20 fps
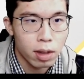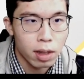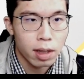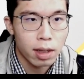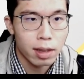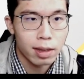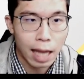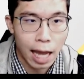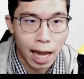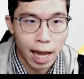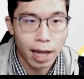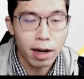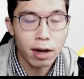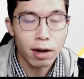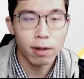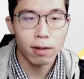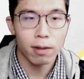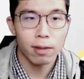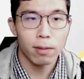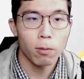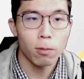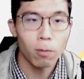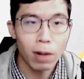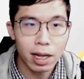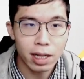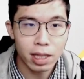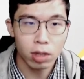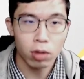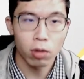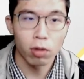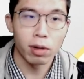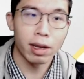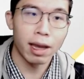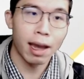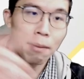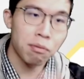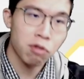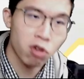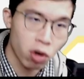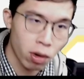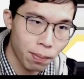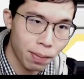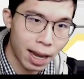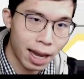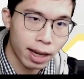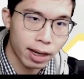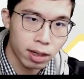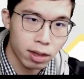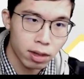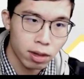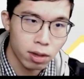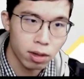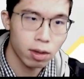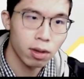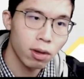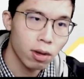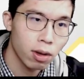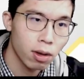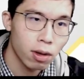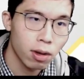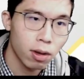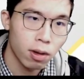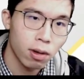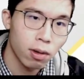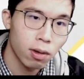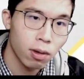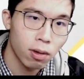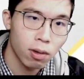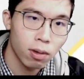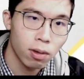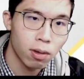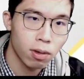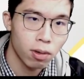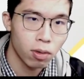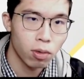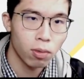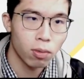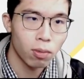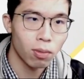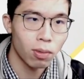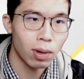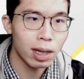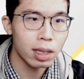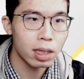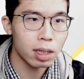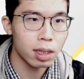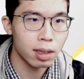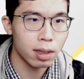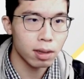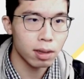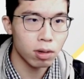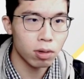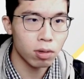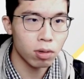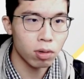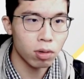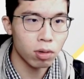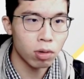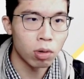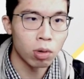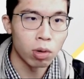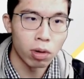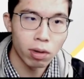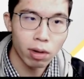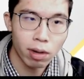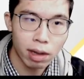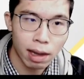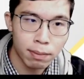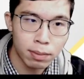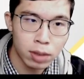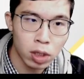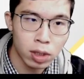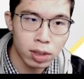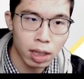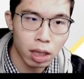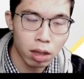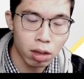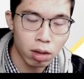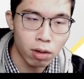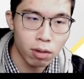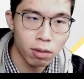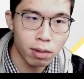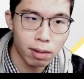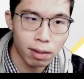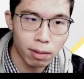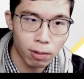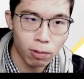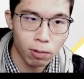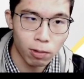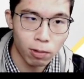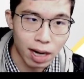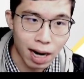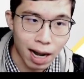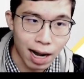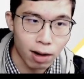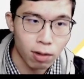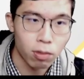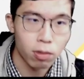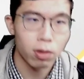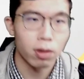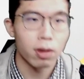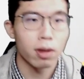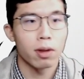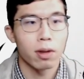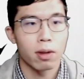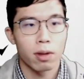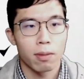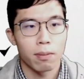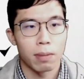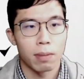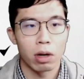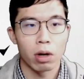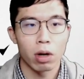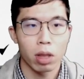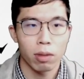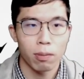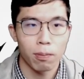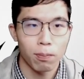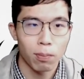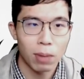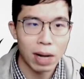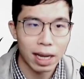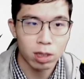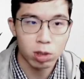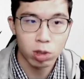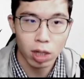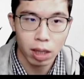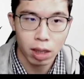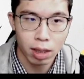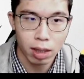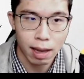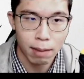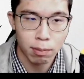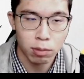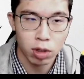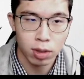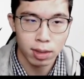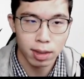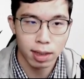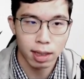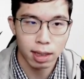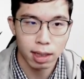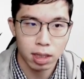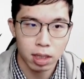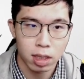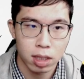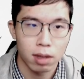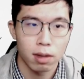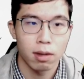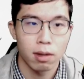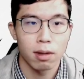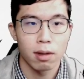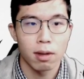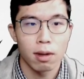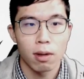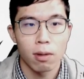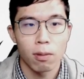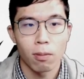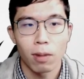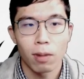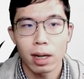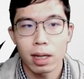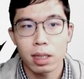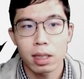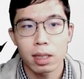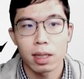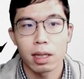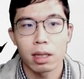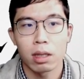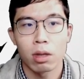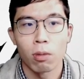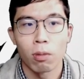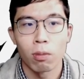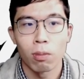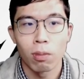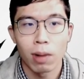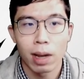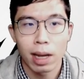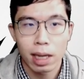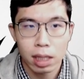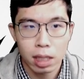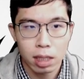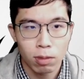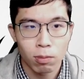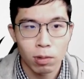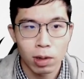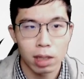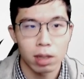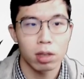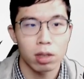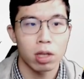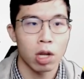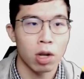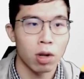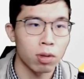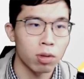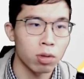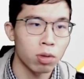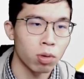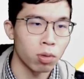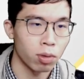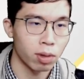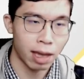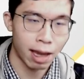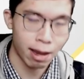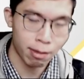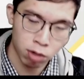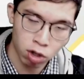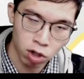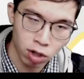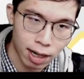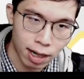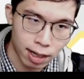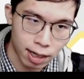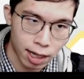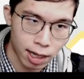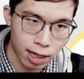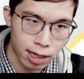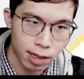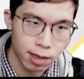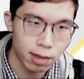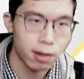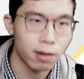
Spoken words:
then white could capture back. White could not capture this stone now, because black just captured it. White need to wait one turn to capture again.